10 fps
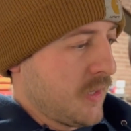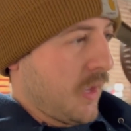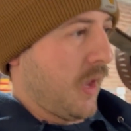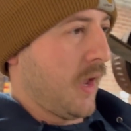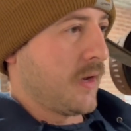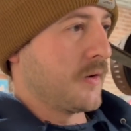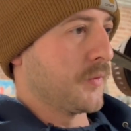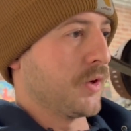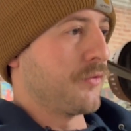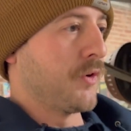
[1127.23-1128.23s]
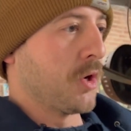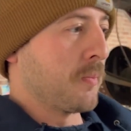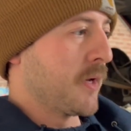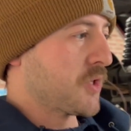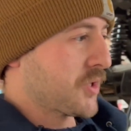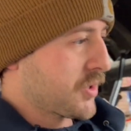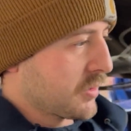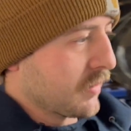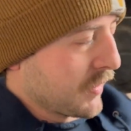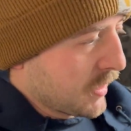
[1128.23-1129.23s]
and I didn't really film much
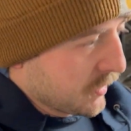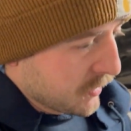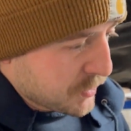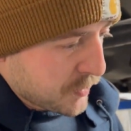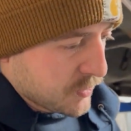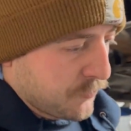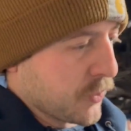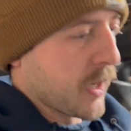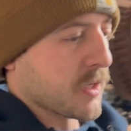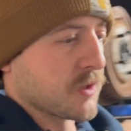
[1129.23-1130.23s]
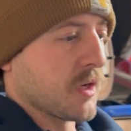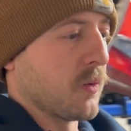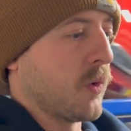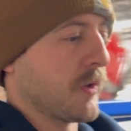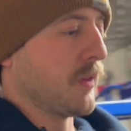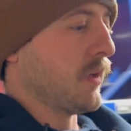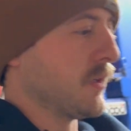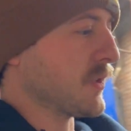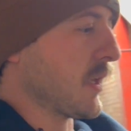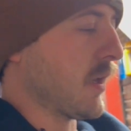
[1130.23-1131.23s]
of any of this because if you guys get one of
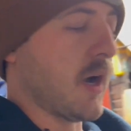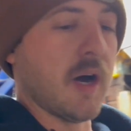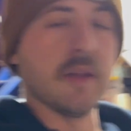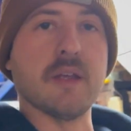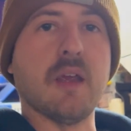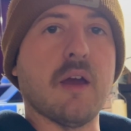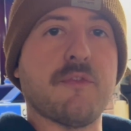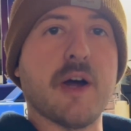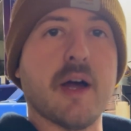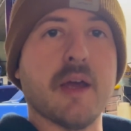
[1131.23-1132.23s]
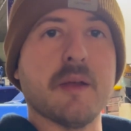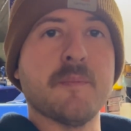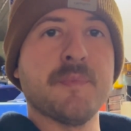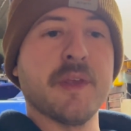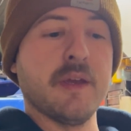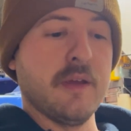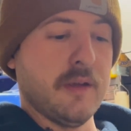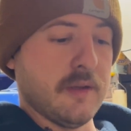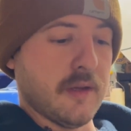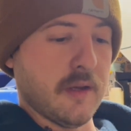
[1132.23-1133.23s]
these Holley EFI
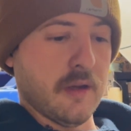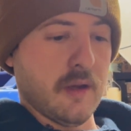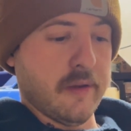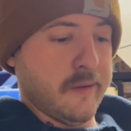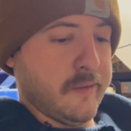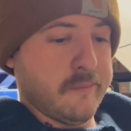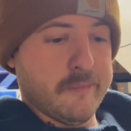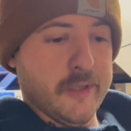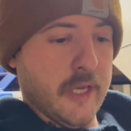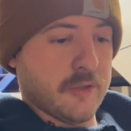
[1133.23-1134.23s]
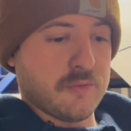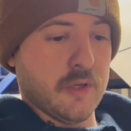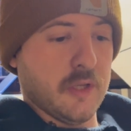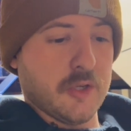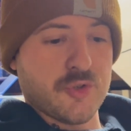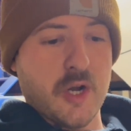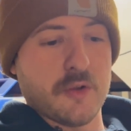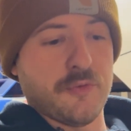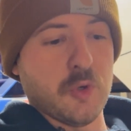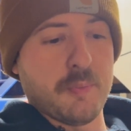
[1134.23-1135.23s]

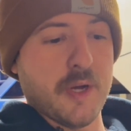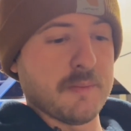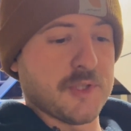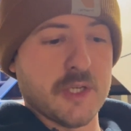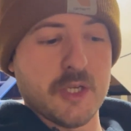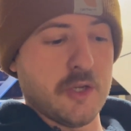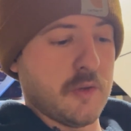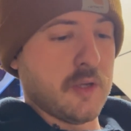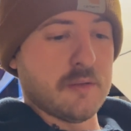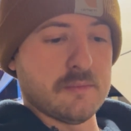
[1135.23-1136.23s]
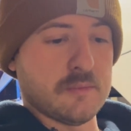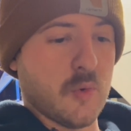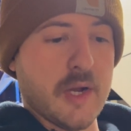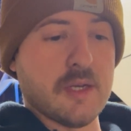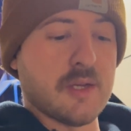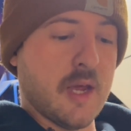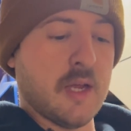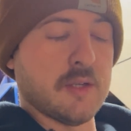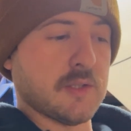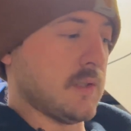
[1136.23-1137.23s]
electronic fuel pump sending unit ready
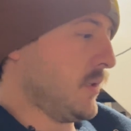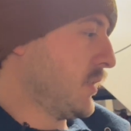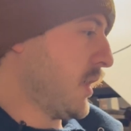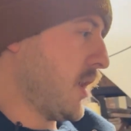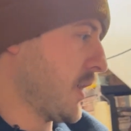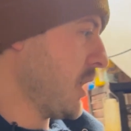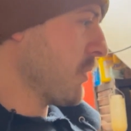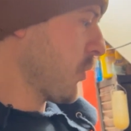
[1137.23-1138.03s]
tanks, I can't remember